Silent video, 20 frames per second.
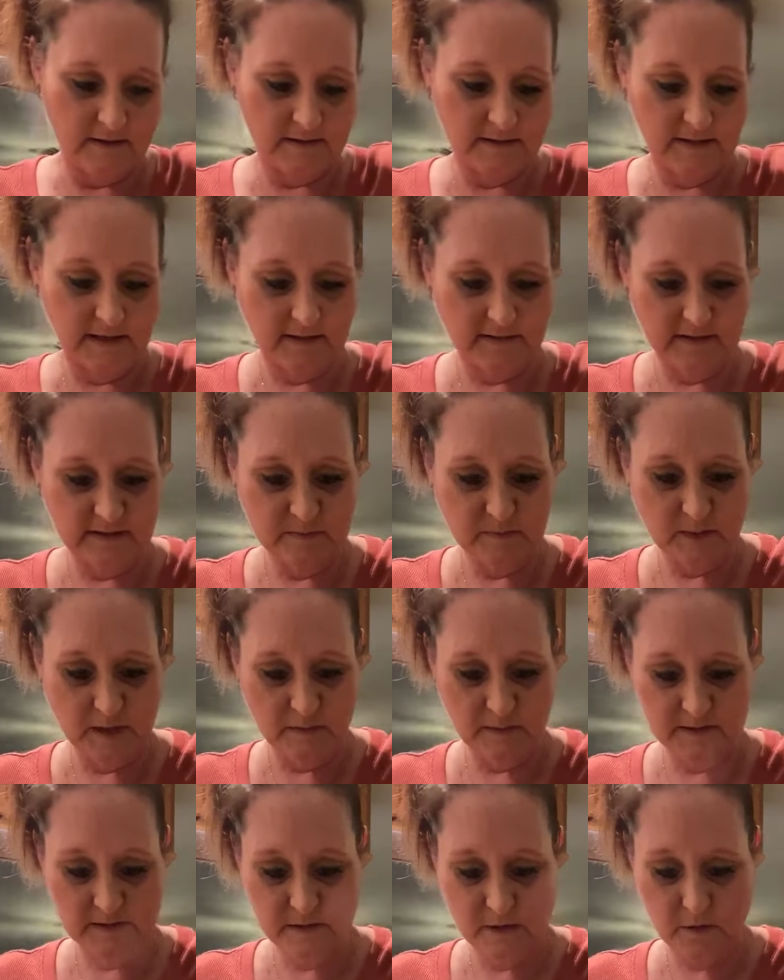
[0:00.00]
Get these
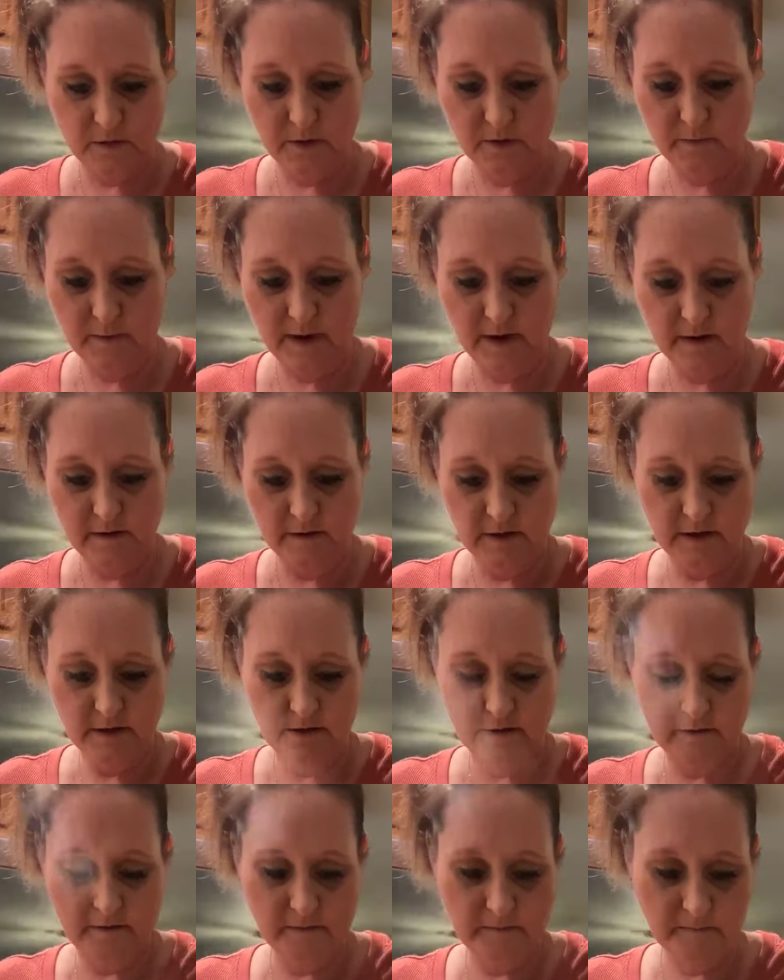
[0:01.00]
babies going around
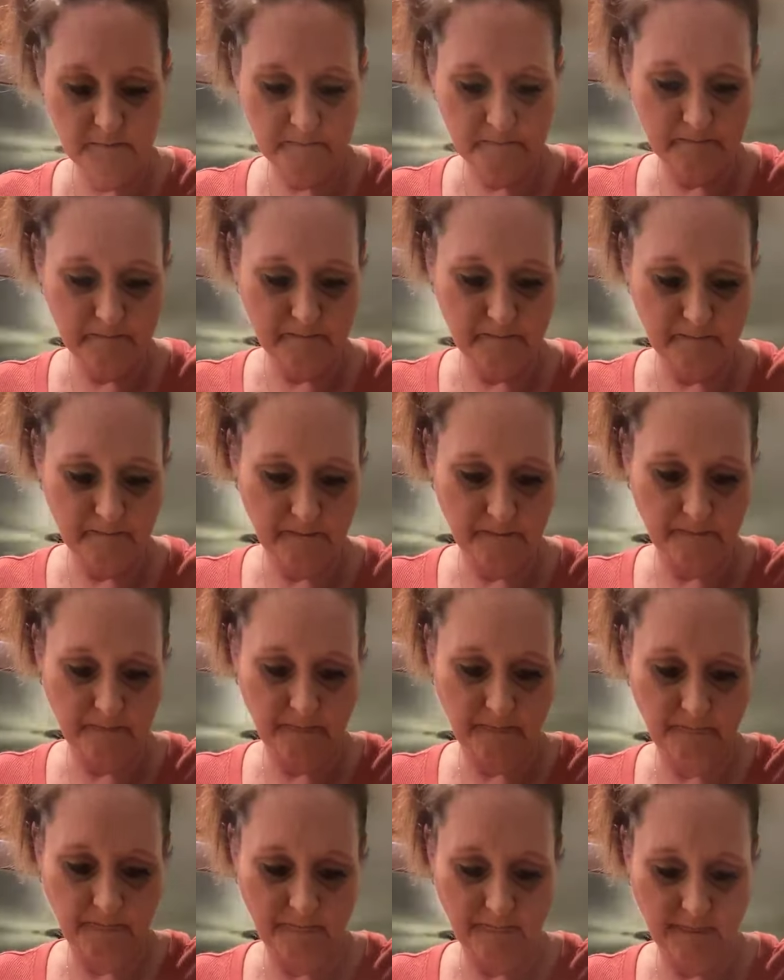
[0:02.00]
here.
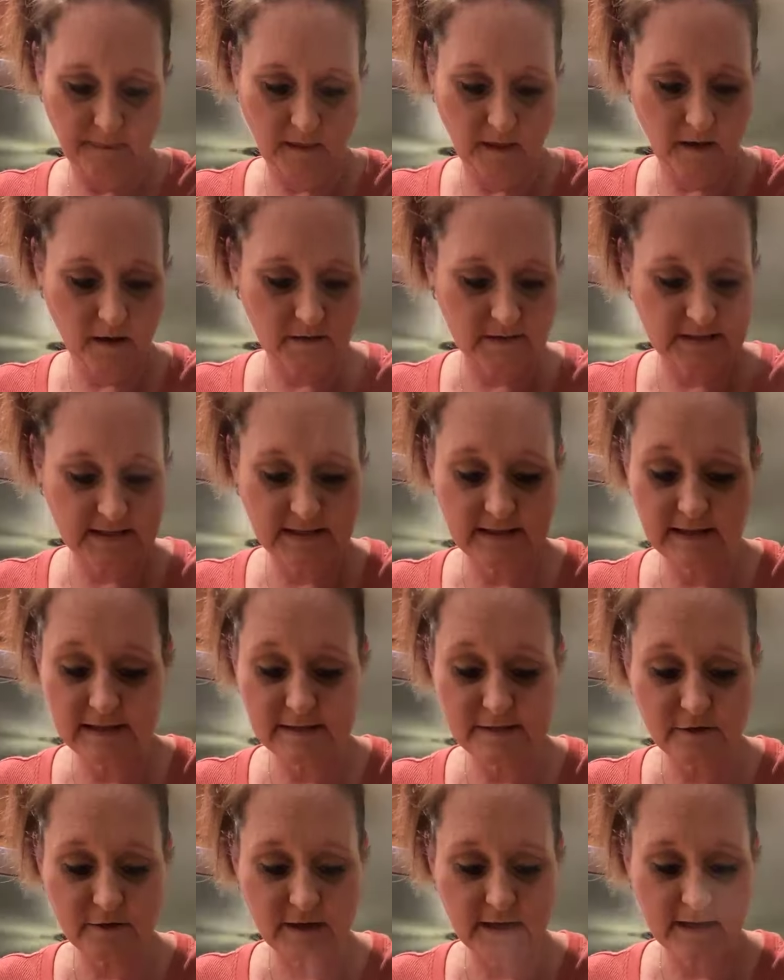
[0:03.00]
Oh, see, these
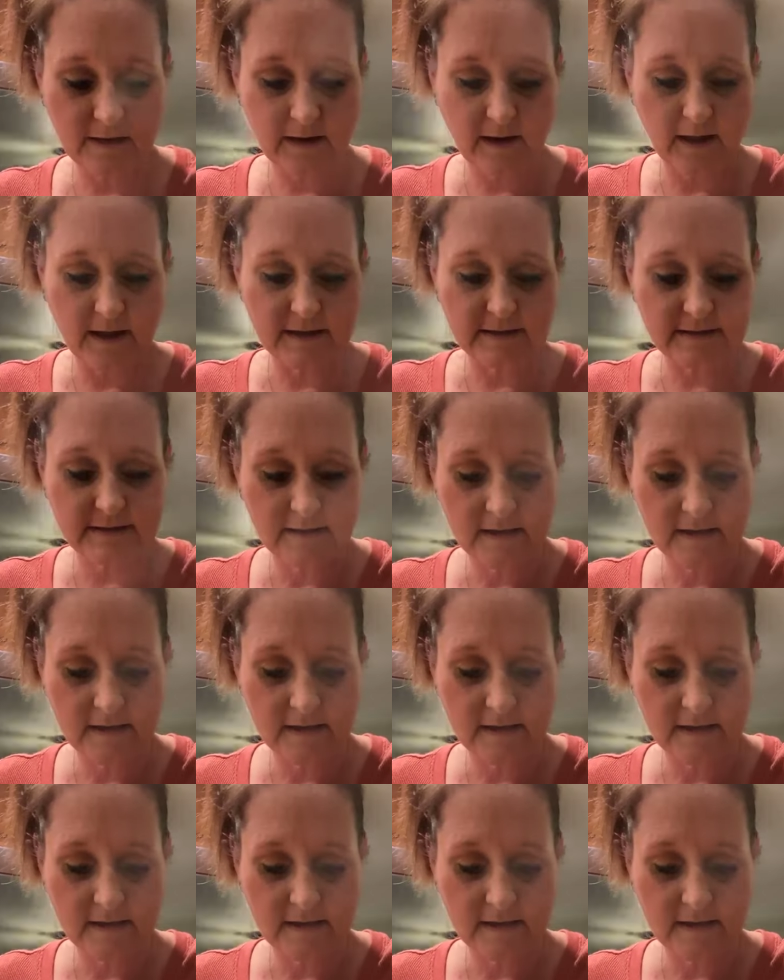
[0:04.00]
are getting nice.